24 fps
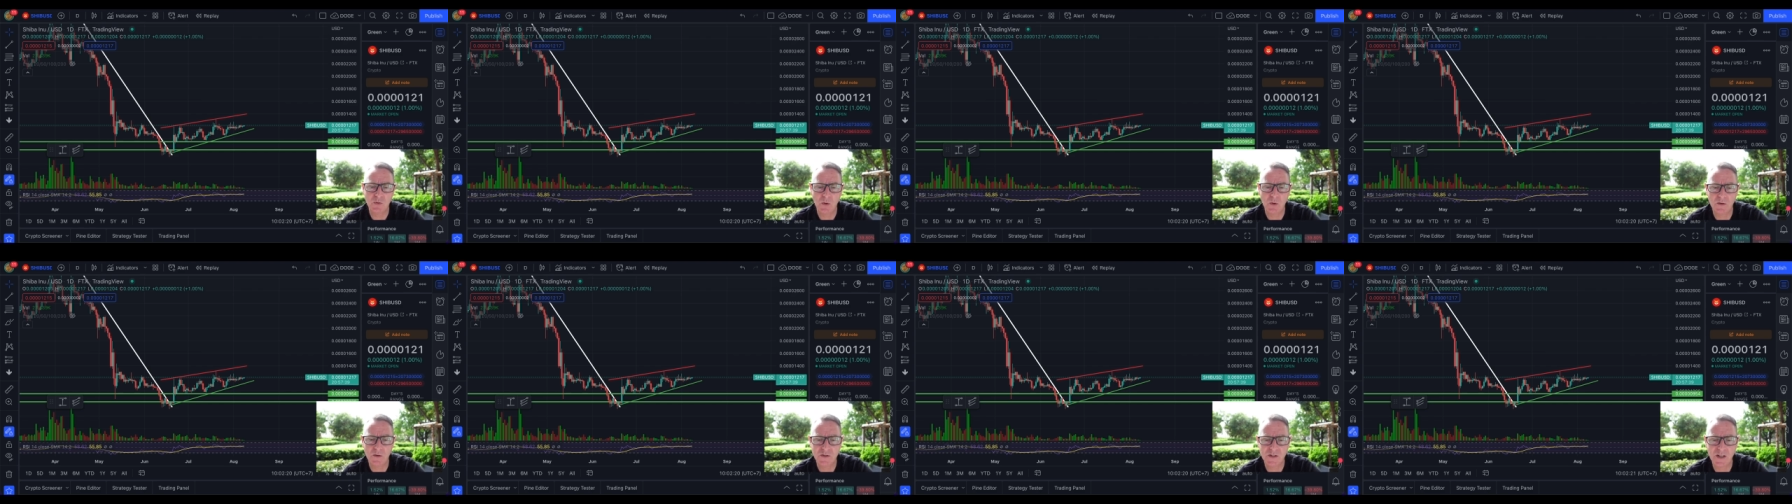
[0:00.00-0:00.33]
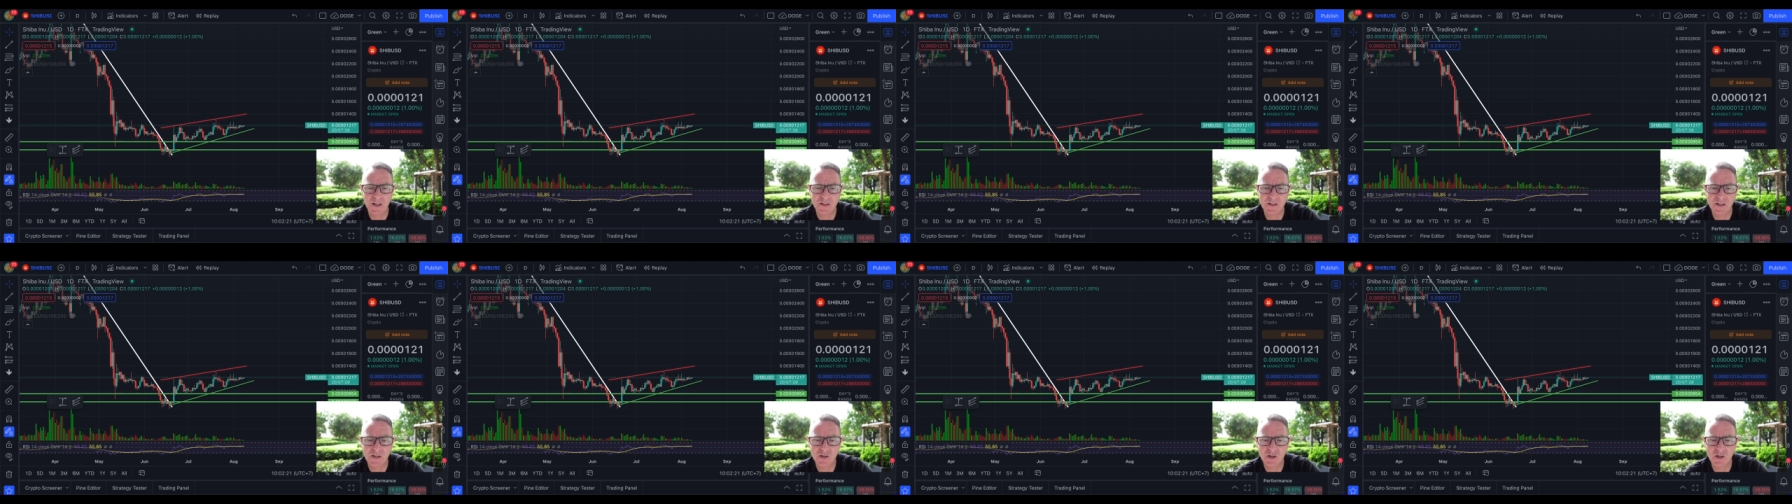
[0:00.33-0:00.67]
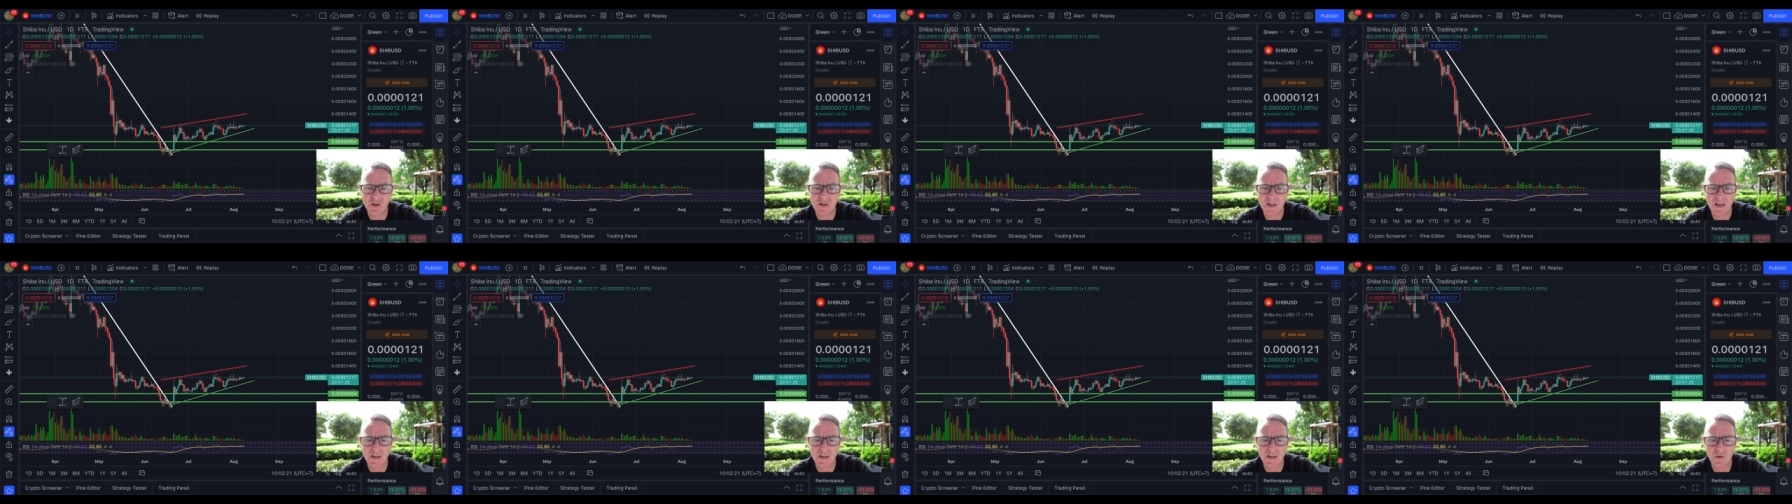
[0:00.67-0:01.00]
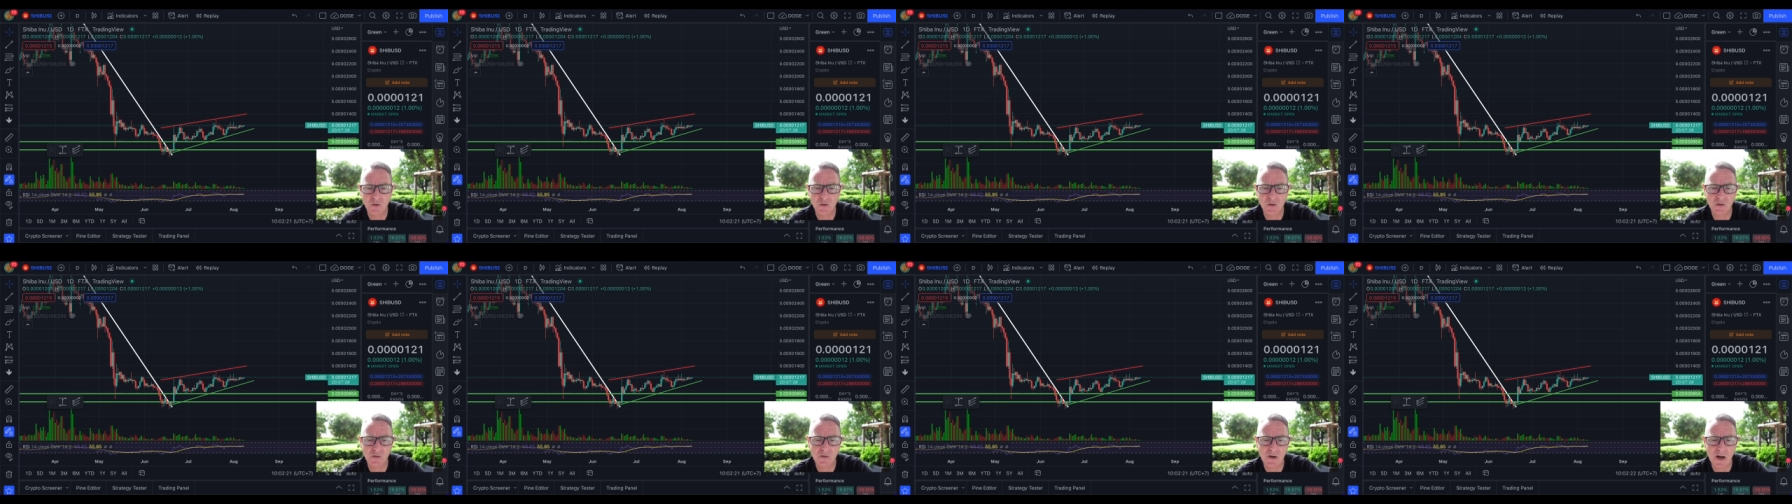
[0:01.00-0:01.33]
12 cents. It's just kind of
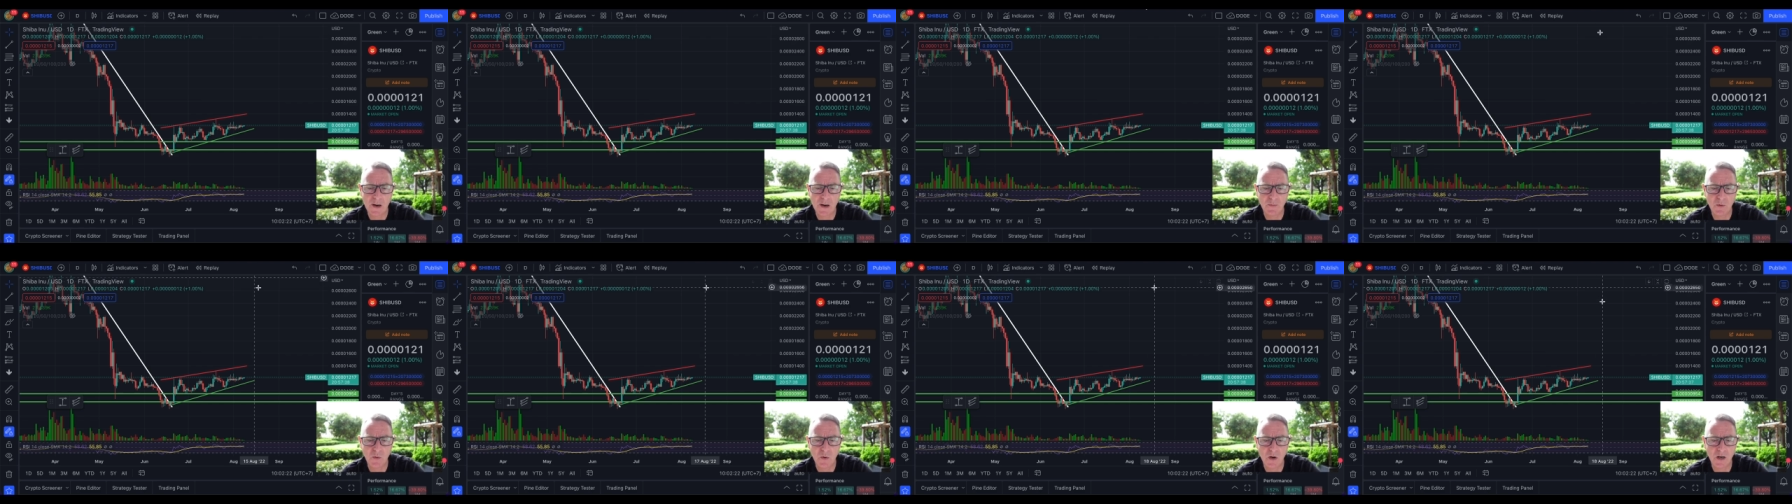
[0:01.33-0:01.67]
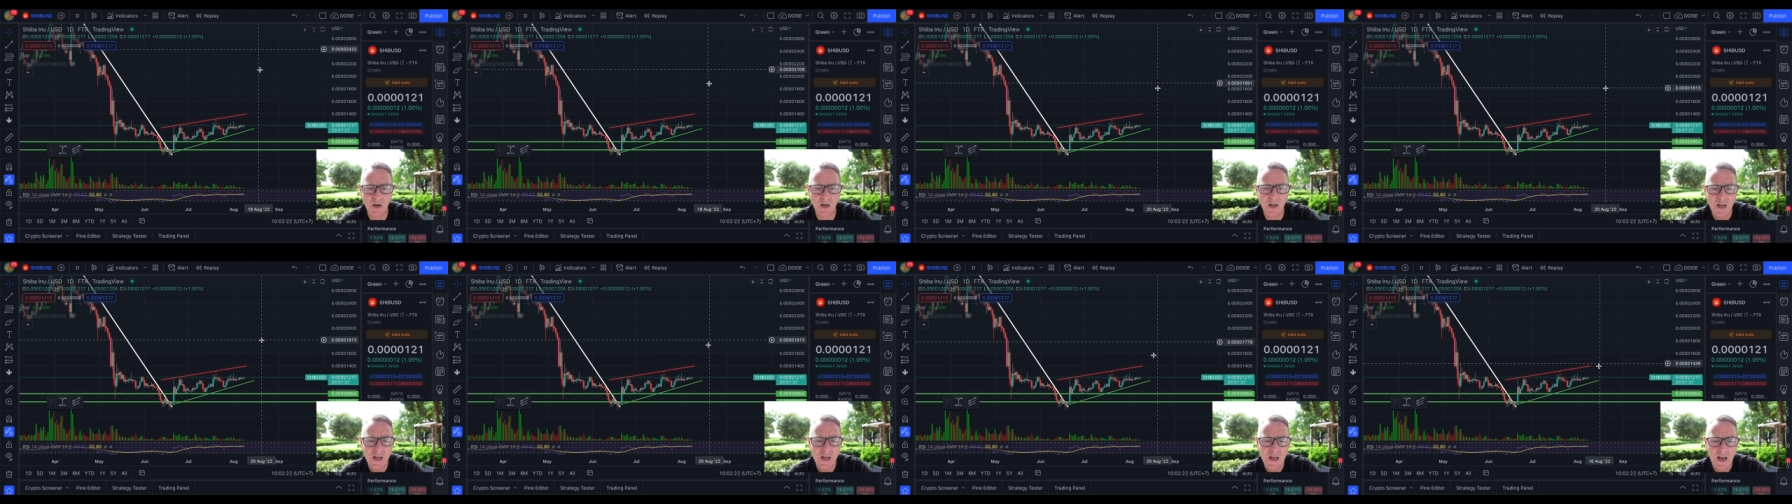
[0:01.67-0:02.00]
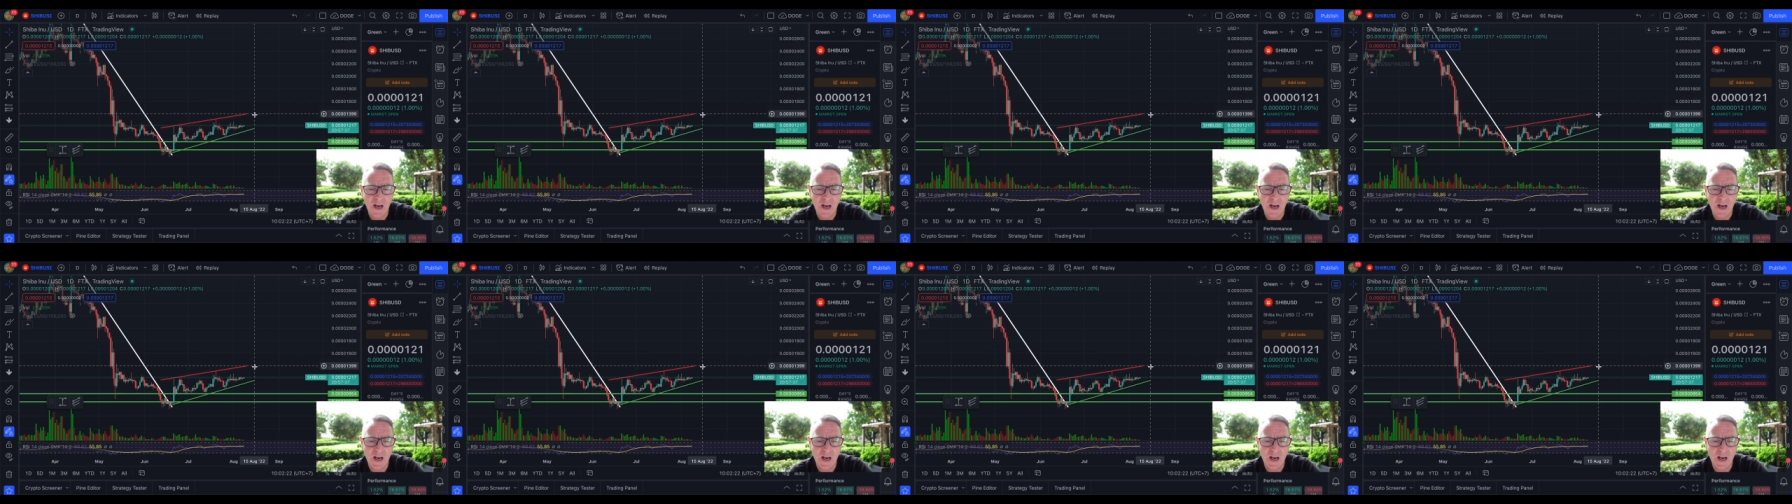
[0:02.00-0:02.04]
doing a crabby walk.